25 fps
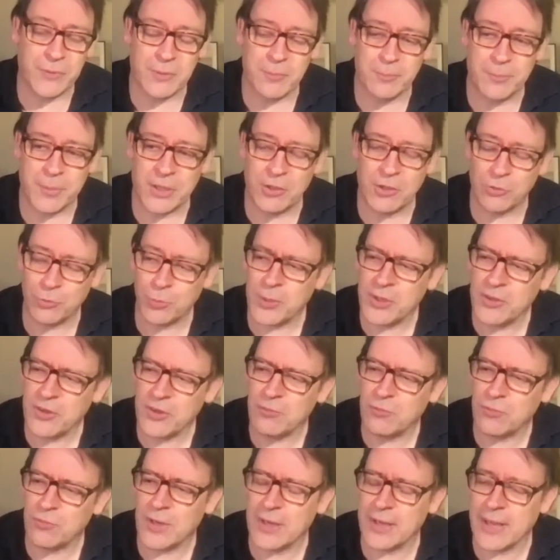because we
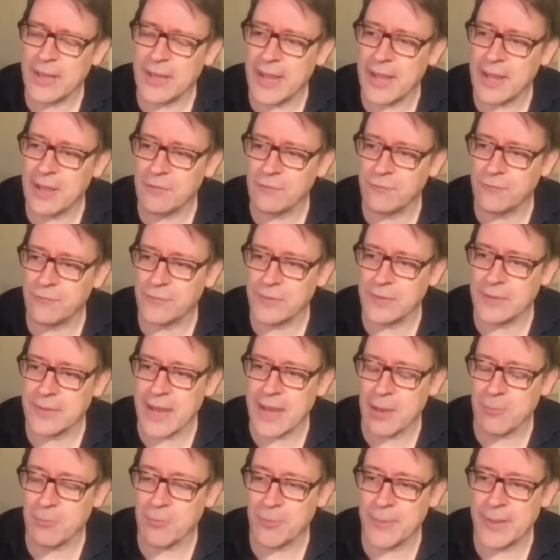didn't really have
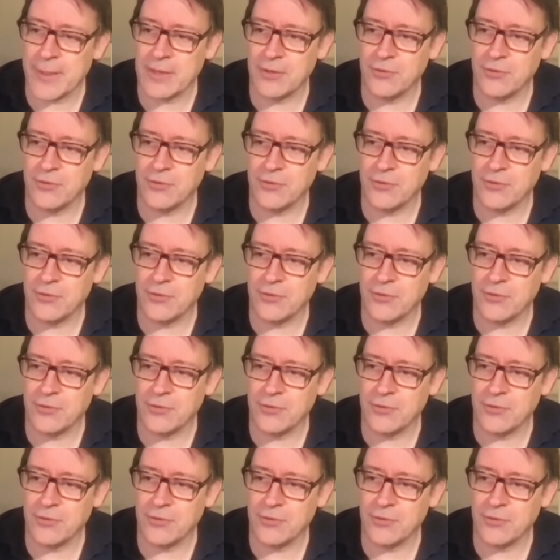cameramen